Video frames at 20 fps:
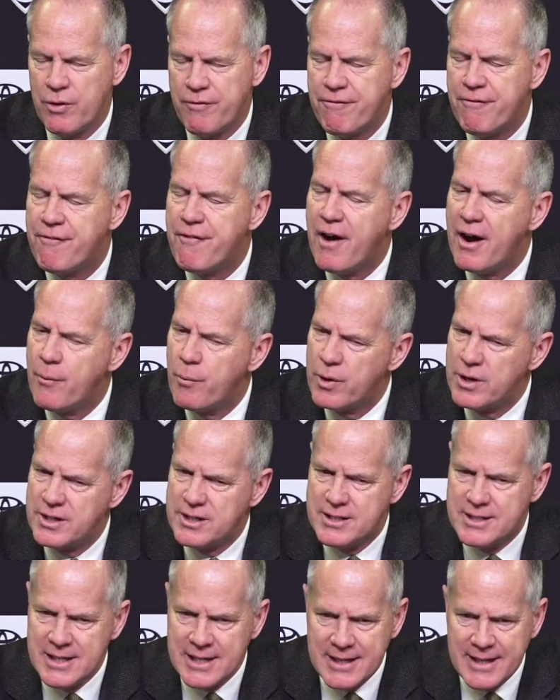We
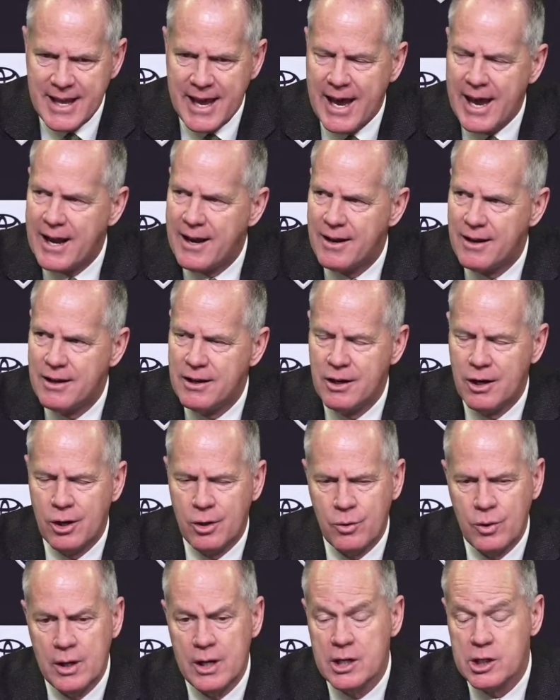did that, you
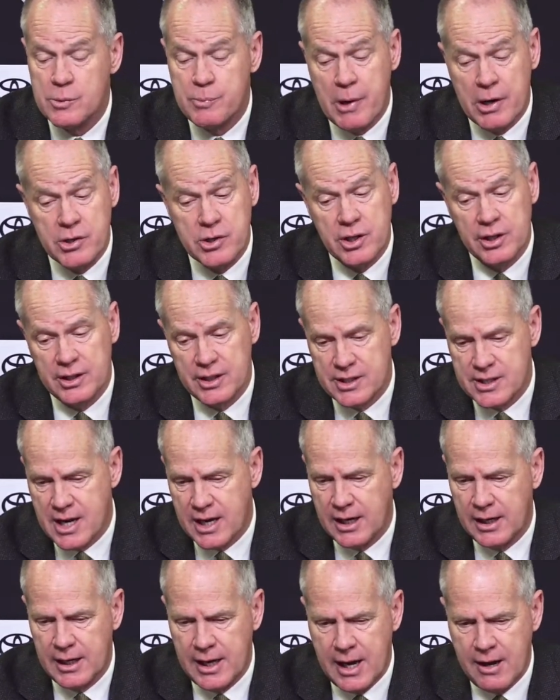know, especially in the
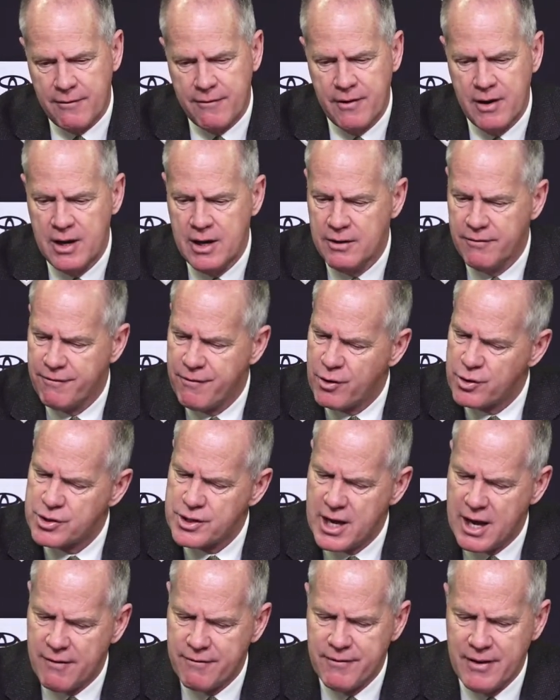second half.
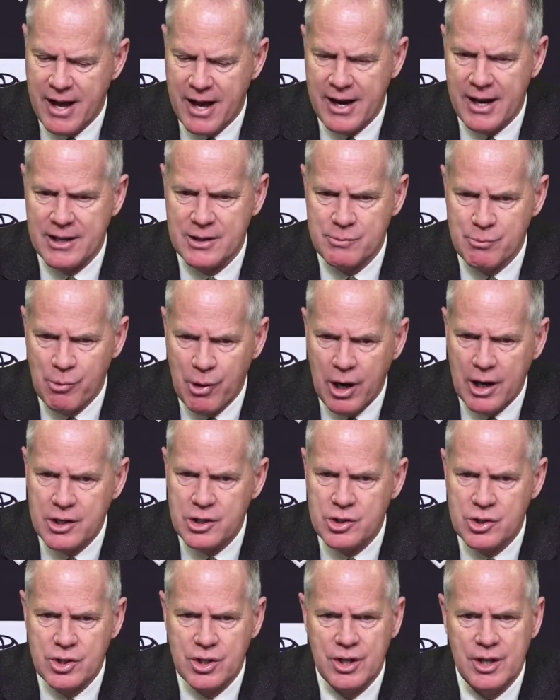First half, not as
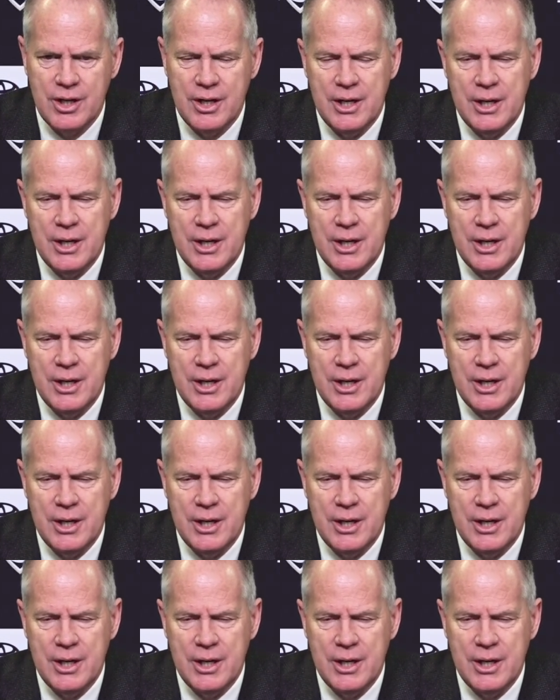much.